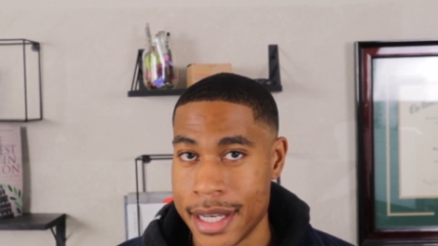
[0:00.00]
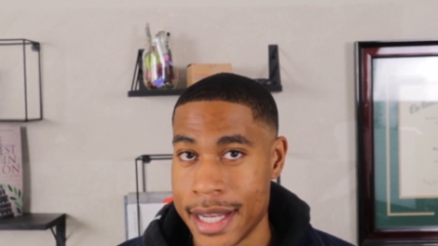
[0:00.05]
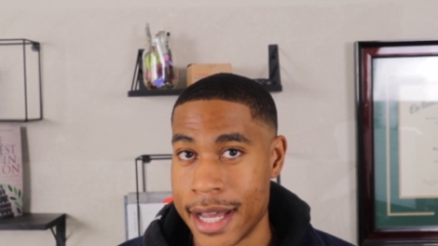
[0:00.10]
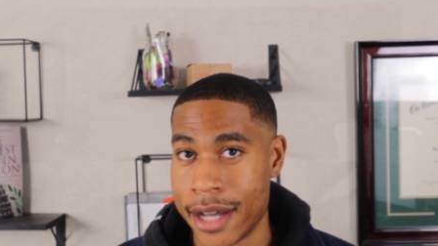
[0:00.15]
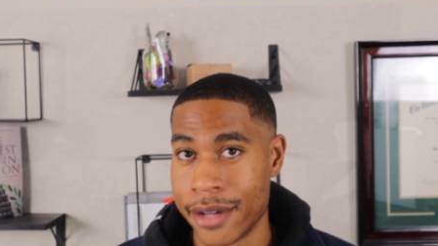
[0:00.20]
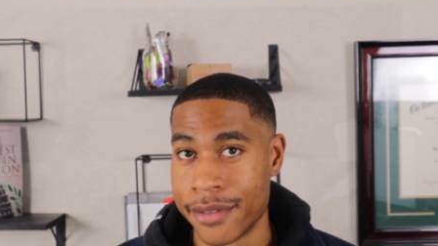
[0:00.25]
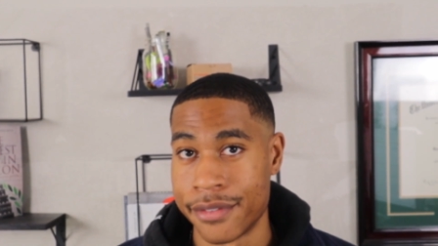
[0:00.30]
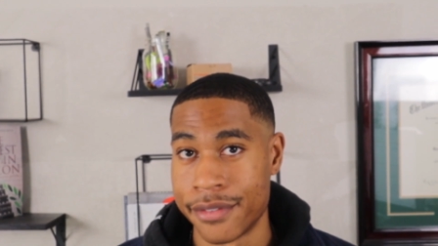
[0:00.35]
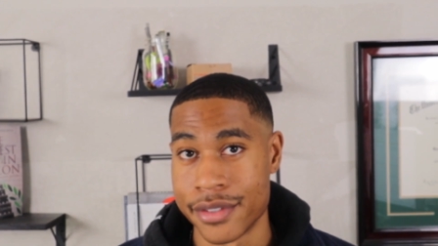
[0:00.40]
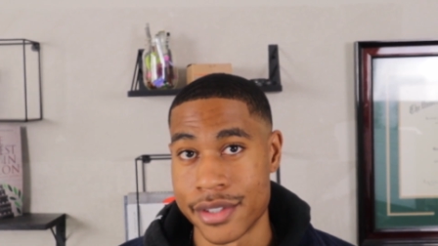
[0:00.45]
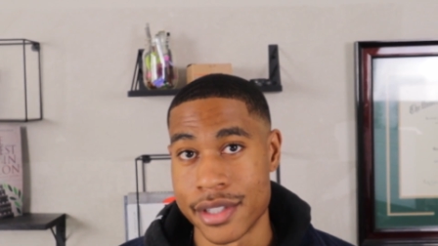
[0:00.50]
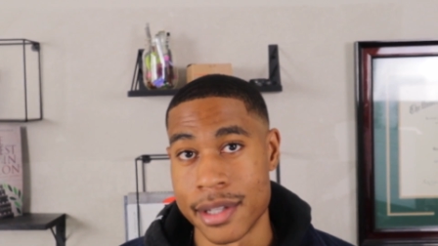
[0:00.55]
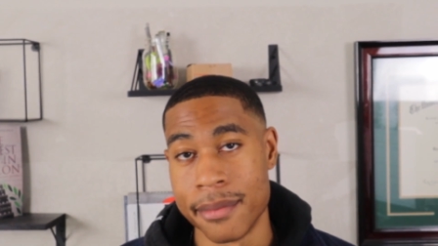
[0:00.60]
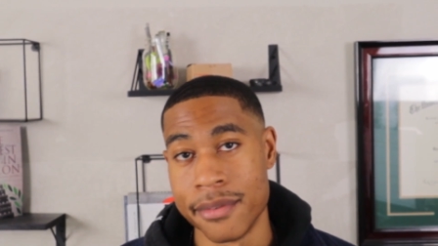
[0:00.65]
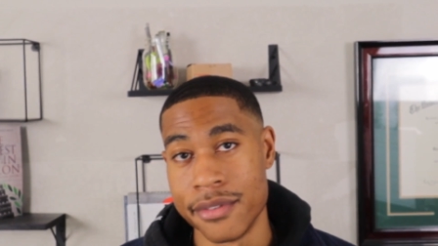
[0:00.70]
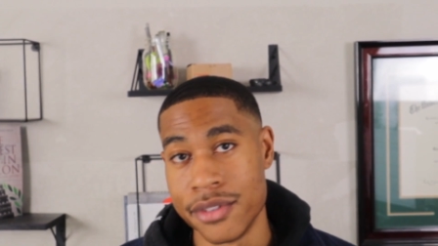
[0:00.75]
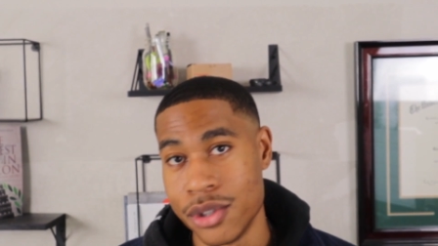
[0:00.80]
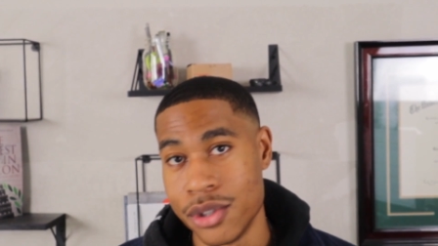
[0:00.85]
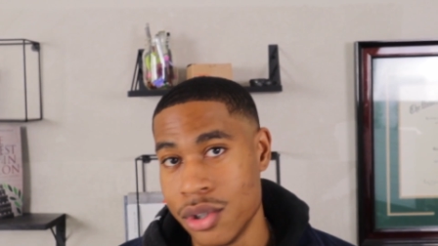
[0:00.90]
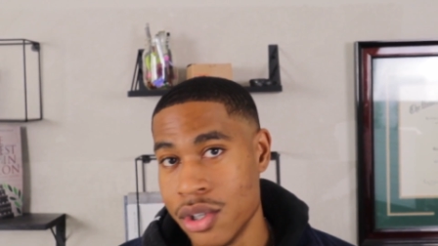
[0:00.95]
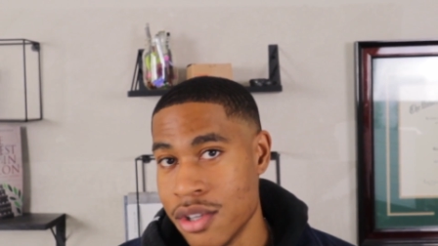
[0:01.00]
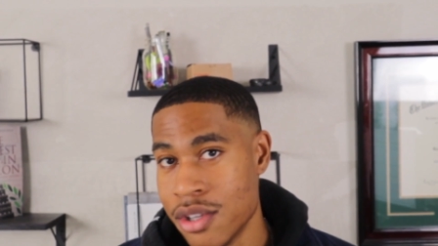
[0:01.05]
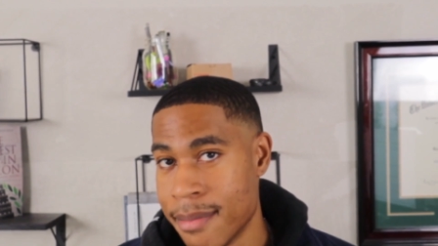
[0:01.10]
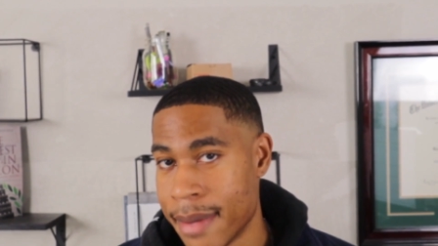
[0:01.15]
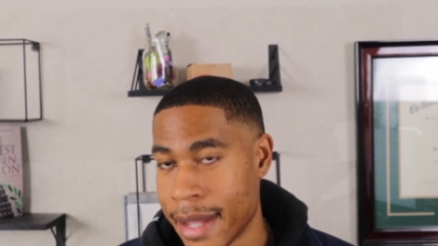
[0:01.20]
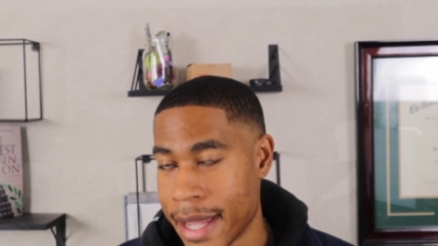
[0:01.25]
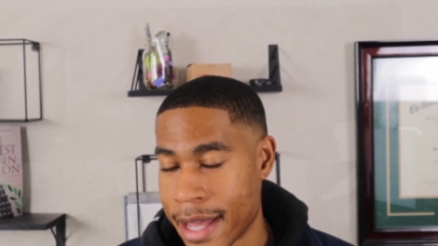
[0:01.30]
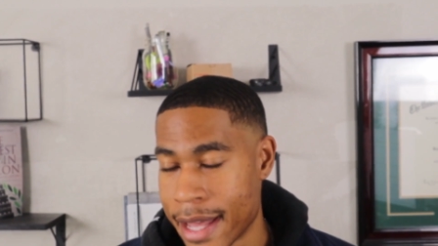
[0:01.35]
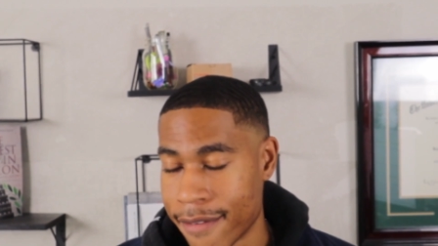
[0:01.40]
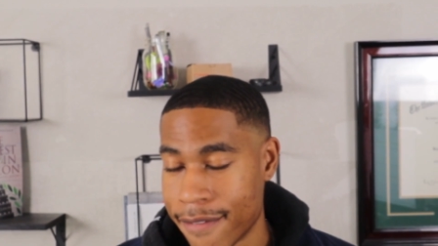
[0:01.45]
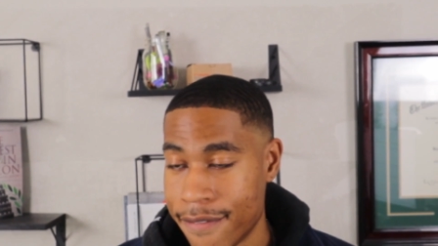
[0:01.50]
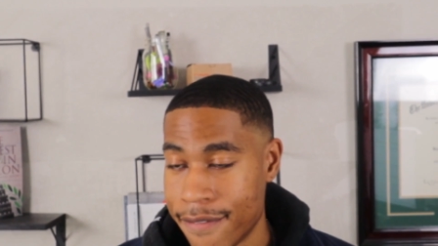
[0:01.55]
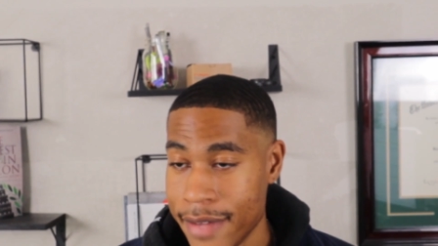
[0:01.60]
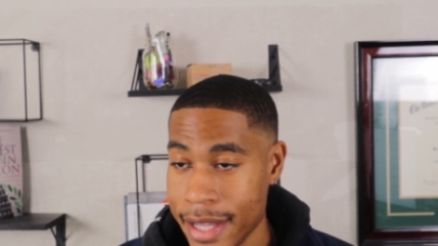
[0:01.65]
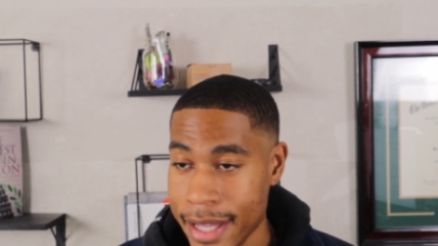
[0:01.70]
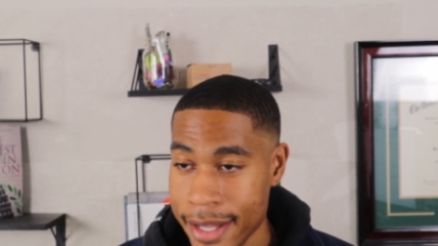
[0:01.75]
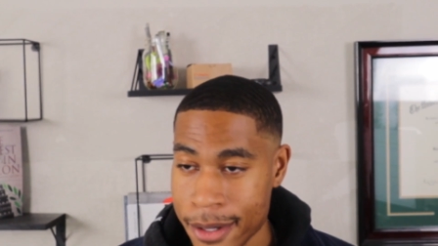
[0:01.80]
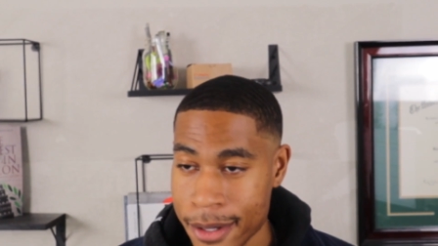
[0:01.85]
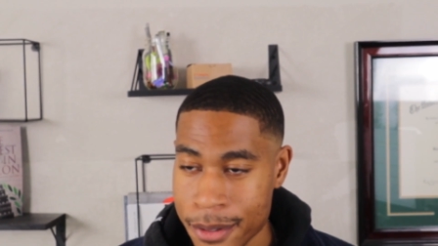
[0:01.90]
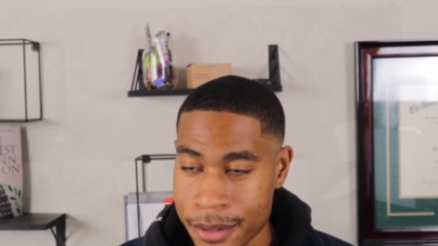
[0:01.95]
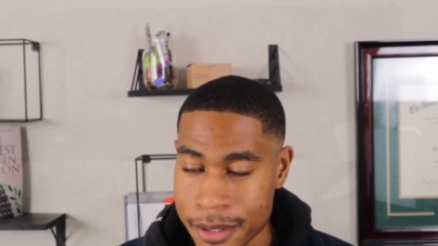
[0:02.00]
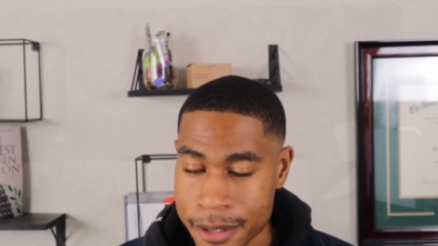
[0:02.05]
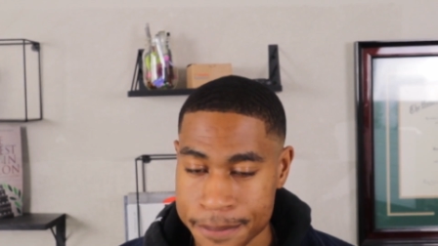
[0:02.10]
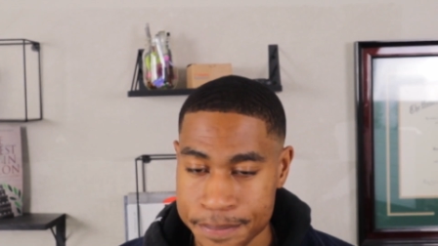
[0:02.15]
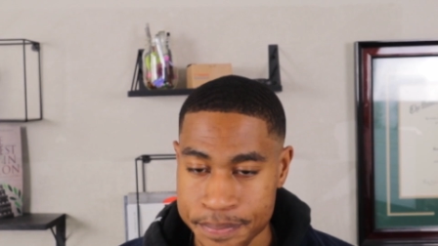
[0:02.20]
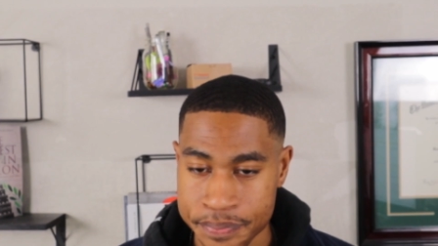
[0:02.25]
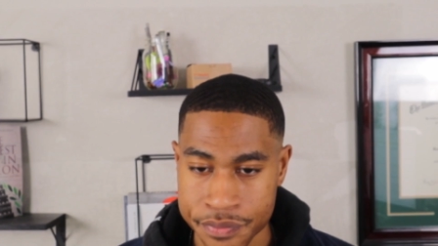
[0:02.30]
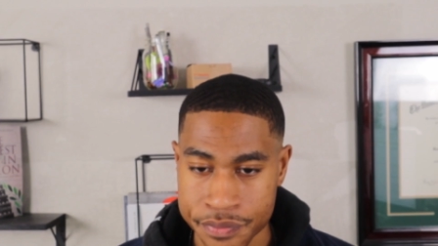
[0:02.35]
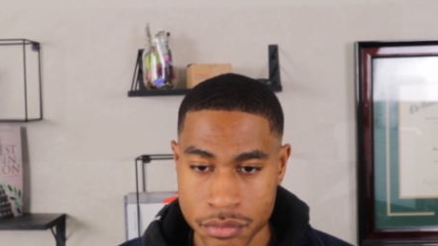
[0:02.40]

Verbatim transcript: Now, for some of you, you may have failed